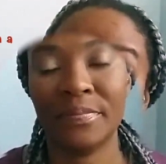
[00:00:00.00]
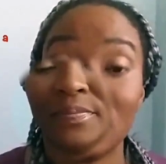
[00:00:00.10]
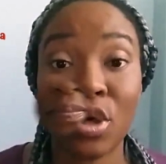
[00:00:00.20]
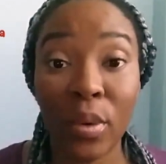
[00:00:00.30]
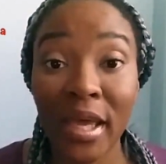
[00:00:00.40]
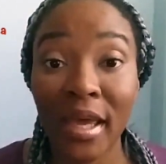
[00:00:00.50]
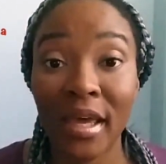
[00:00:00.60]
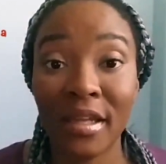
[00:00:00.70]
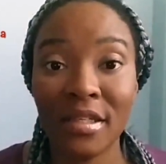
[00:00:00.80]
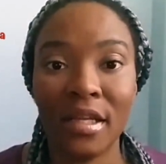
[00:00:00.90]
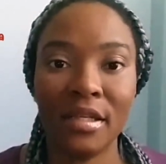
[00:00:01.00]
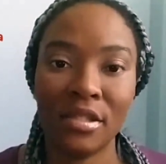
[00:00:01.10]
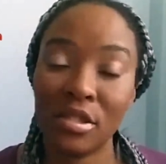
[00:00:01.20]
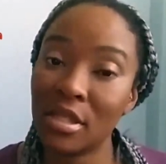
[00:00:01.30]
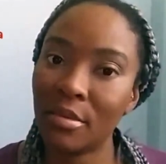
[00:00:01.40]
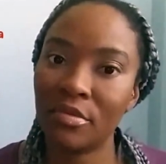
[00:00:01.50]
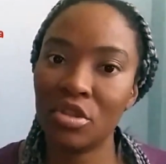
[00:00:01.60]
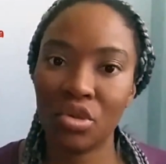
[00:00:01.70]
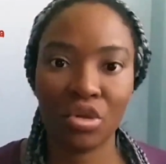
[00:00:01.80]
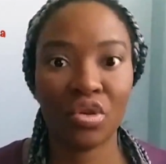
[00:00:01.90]
Let's go ahead and listen to some of
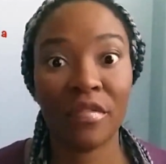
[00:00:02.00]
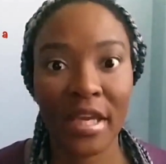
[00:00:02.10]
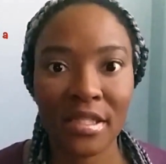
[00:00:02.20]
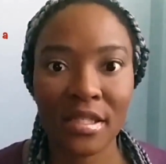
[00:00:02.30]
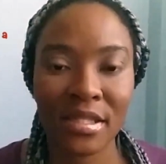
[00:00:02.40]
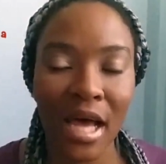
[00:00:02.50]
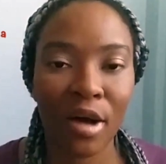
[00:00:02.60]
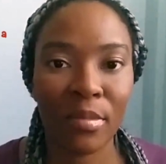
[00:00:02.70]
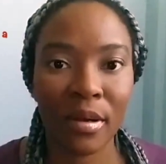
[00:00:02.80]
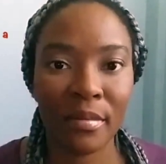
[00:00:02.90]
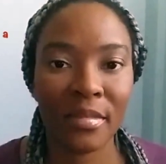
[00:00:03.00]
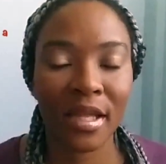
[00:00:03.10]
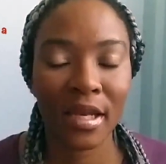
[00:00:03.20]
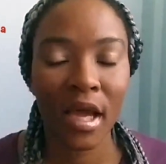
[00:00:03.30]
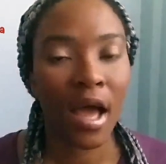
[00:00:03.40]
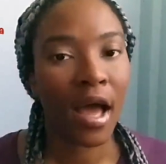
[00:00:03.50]
the songs of Esther's album that